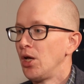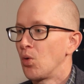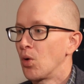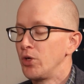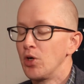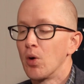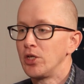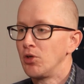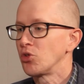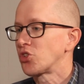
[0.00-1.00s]
or we
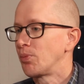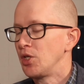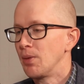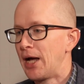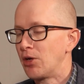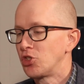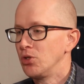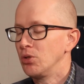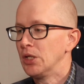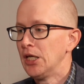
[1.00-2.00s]
already know something about
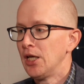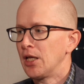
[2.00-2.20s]
you.